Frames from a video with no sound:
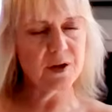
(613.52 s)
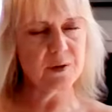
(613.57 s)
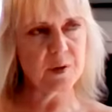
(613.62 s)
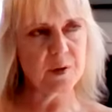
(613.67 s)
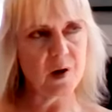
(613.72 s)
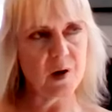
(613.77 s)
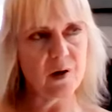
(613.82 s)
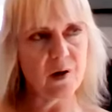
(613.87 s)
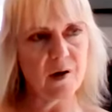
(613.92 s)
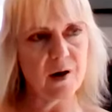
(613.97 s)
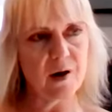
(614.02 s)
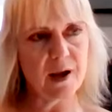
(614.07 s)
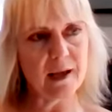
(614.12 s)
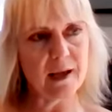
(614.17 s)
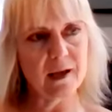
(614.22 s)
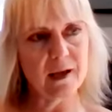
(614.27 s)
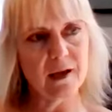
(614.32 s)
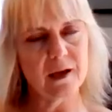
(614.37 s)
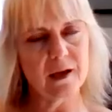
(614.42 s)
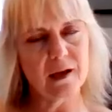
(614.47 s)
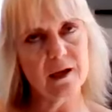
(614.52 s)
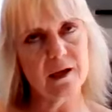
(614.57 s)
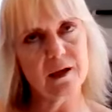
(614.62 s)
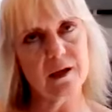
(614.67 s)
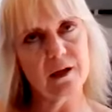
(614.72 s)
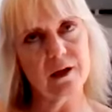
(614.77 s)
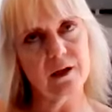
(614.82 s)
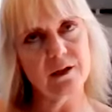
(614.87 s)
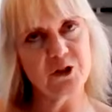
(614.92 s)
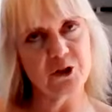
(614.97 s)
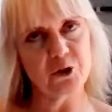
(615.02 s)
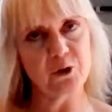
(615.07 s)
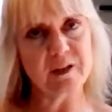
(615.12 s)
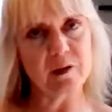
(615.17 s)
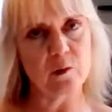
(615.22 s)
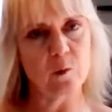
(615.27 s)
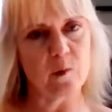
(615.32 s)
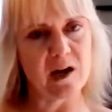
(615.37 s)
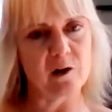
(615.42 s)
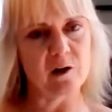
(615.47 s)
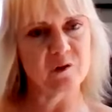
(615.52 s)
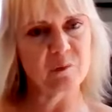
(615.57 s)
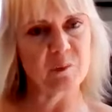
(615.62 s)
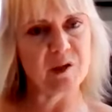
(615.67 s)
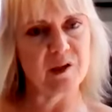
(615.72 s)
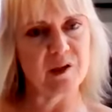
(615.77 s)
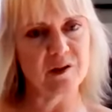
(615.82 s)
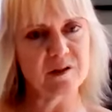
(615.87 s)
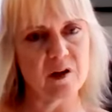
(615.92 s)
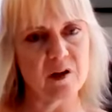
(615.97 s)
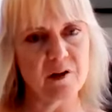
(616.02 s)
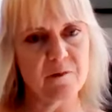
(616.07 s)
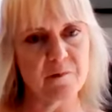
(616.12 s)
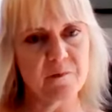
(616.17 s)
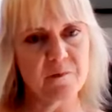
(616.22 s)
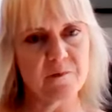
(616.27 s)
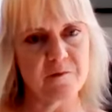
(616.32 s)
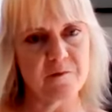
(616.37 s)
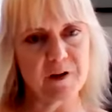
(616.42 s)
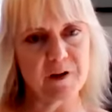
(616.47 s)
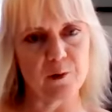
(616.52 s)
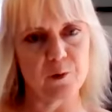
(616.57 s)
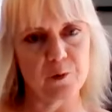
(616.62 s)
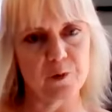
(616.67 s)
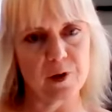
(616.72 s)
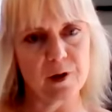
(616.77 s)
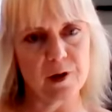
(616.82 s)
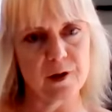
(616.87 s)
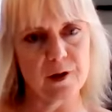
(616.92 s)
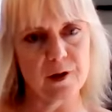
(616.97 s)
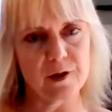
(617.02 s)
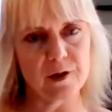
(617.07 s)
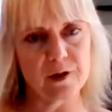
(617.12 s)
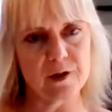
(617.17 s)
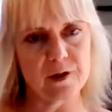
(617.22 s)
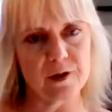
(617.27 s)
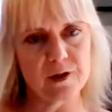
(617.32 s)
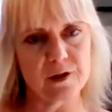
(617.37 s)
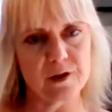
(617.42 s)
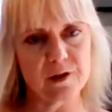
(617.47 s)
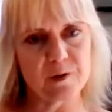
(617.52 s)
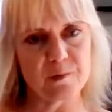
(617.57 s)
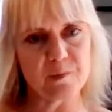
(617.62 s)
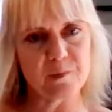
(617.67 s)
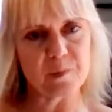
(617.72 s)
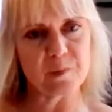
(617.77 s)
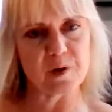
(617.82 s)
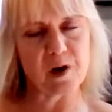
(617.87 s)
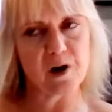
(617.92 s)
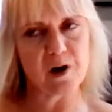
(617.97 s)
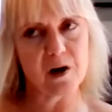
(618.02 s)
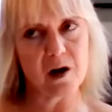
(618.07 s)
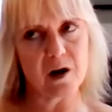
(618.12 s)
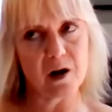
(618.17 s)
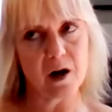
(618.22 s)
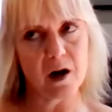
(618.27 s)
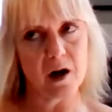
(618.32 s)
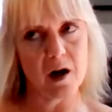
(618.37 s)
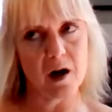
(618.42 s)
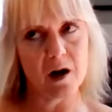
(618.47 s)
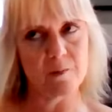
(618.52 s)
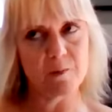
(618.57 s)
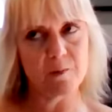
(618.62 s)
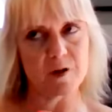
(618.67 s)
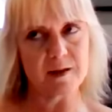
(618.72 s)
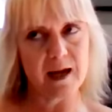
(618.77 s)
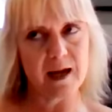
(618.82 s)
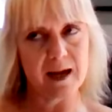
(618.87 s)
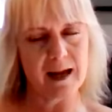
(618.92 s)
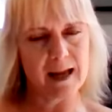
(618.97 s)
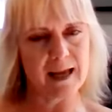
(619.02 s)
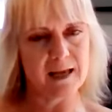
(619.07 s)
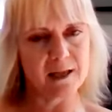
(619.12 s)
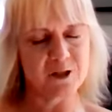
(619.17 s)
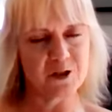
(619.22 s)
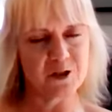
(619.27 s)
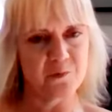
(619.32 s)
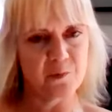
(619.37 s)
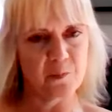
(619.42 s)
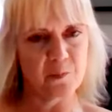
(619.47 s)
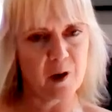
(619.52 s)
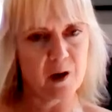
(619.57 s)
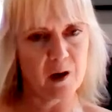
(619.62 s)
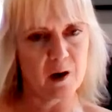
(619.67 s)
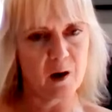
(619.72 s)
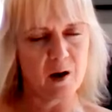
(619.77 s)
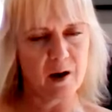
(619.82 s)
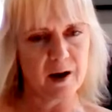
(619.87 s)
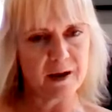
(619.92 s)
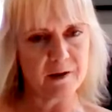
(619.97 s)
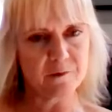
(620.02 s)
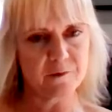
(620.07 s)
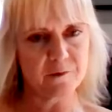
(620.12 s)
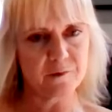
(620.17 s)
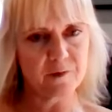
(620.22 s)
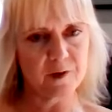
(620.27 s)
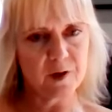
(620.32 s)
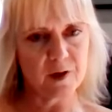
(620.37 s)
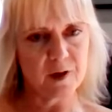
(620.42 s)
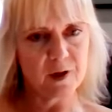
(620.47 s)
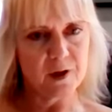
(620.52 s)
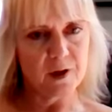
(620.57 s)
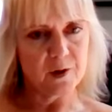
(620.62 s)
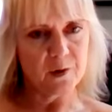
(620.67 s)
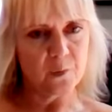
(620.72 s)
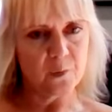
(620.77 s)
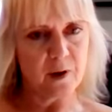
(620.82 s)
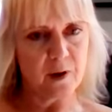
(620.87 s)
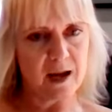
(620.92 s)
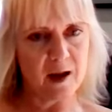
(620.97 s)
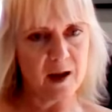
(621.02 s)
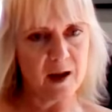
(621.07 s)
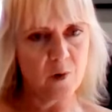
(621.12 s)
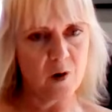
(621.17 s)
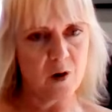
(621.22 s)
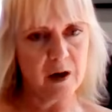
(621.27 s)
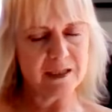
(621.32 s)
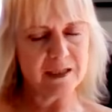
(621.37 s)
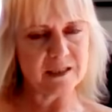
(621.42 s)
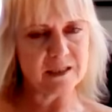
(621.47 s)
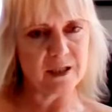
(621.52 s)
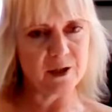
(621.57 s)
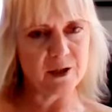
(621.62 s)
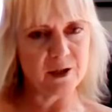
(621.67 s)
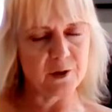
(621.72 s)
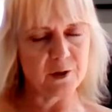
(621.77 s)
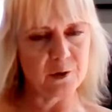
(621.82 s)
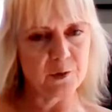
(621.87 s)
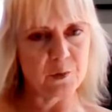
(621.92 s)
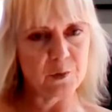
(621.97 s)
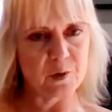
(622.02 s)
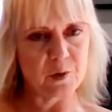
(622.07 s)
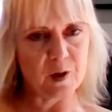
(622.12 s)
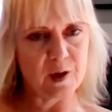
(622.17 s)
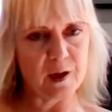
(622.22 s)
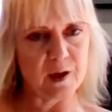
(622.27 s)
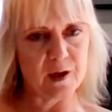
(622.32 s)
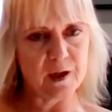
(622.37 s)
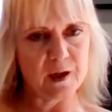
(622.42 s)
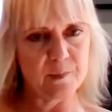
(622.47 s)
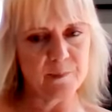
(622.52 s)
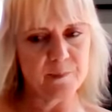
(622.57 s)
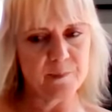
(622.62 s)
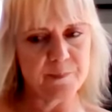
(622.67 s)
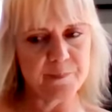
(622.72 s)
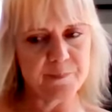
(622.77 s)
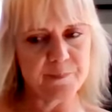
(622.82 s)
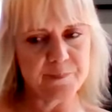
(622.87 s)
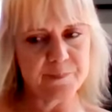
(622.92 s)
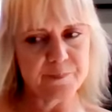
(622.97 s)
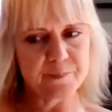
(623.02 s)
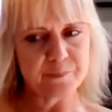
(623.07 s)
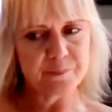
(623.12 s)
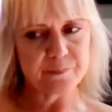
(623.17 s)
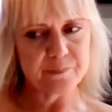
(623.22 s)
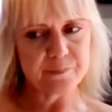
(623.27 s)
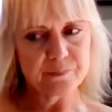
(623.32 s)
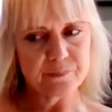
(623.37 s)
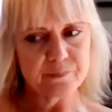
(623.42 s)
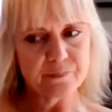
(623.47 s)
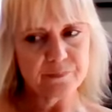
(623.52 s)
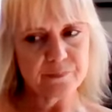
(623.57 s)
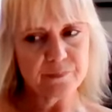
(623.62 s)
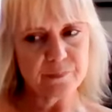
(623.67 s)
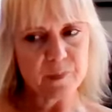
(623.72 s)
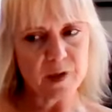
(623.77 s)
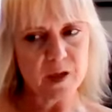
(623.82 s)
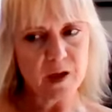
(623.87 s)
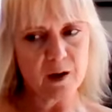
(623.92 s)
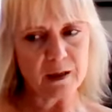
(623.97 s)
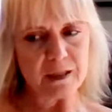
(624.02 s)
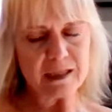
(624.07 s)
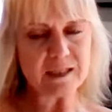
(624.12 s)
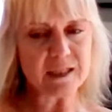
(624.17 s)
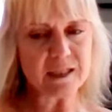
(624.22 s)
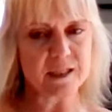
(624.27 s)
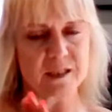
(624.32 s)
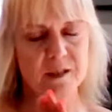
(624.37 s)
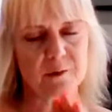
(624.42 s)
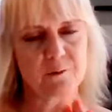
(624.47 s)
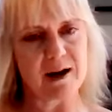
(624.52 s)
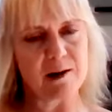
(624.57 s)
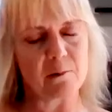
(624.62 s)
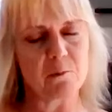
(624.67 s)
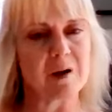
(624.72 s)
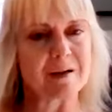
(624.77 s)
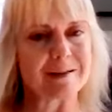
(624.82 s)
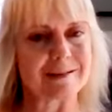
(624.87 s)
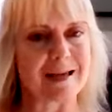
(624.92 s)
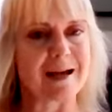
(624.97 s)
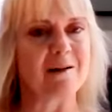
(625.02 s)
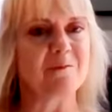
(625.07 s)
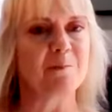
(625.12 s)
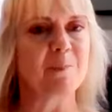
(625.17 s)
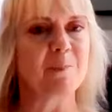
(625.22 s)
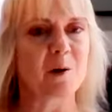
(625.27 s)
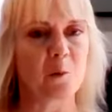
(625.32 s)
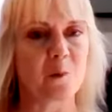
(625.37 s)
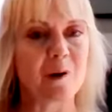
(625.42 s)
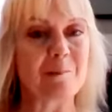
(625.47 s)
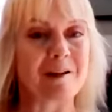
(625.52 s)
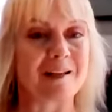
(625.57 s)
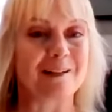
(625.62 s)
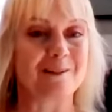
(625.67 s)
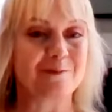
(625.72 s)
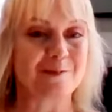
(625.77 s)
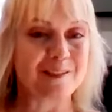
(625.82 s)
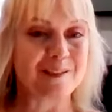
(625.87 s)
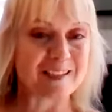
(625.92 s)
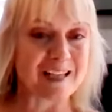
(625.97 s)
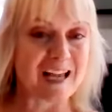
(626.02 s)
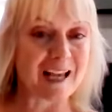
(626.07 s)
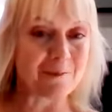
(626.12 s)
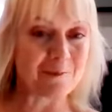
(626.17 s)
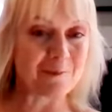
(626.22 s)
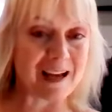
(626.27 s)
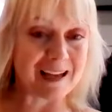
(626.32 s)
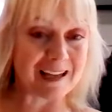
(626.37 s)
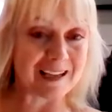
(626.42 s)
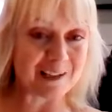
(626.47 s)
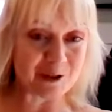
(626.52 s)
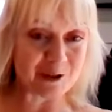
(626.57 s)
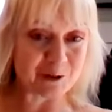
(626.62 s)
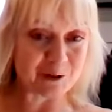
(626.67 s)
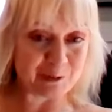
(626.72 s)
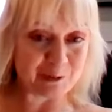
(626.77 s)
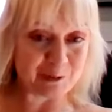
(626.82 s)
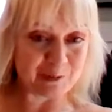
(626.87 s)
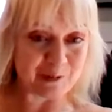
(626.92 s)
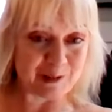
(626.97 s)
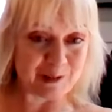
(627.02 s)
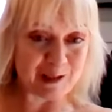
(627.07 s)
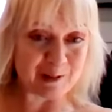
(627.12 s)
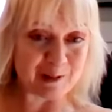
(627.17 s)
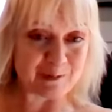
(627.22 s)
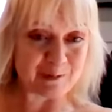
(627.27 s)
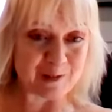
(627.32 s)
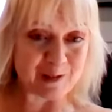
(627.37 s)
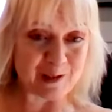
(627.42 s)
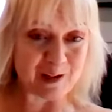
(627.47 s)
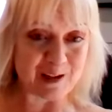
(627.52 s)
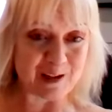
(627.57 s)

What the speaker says: know, I joined the WOWS because I feel that I'm at that age of my life where what I do, I need to surround myself by women of the same age, or, you know,